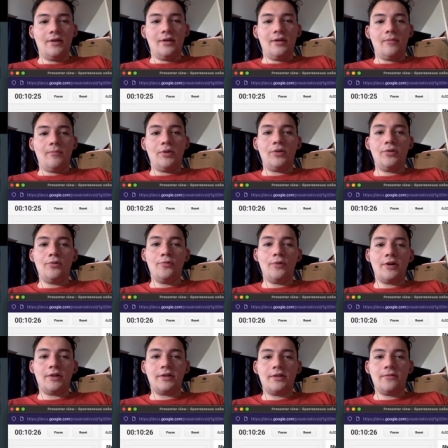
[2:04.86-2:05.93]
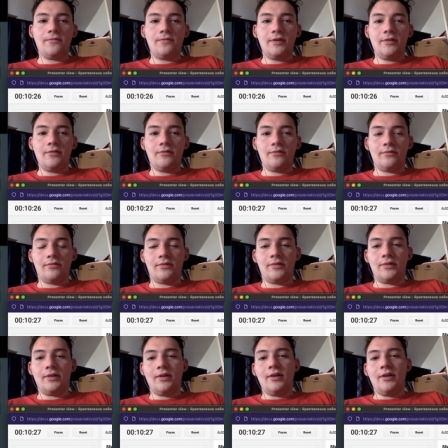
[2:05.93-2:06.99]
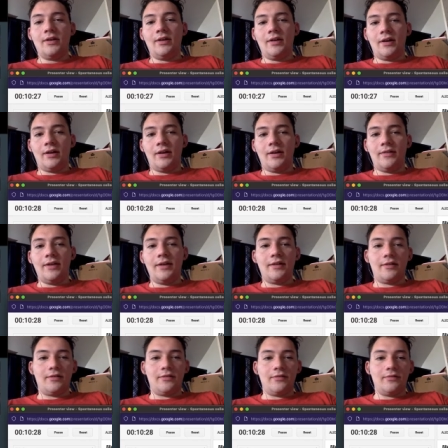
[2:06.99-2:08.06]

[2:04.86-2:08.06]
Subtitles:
But who worked the fields? They did.